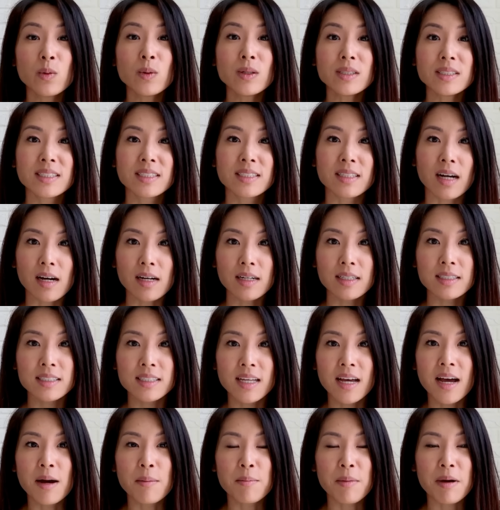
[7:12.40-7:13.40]
you know what sucks?
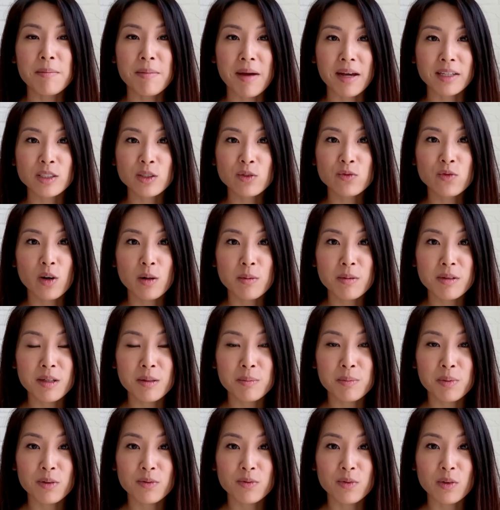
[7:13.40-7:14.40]
My Magic Formula
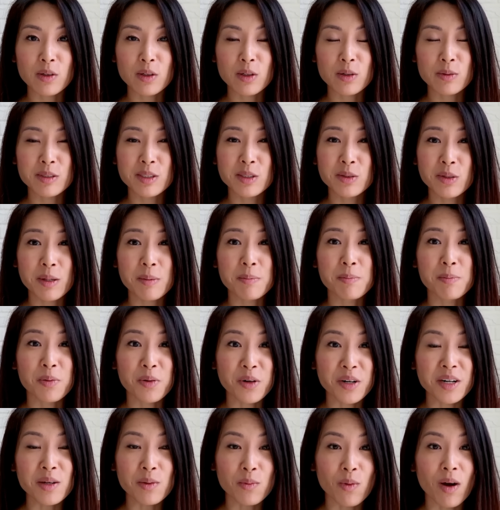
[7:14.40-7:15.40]
portfolio was doing
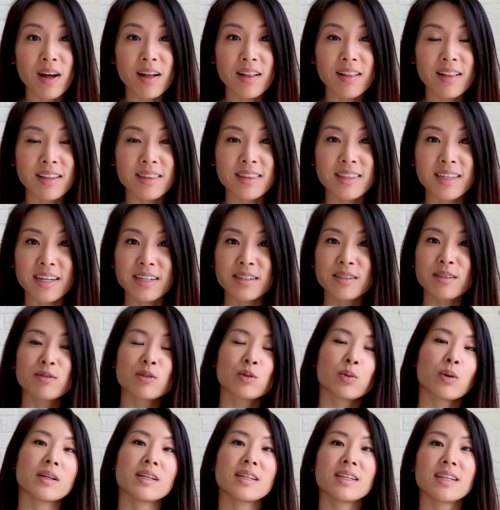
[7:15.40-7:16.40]
pretty well at the end of
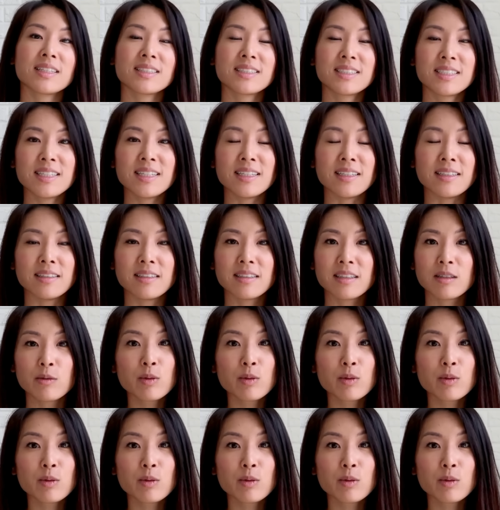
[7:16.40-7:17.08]
2019.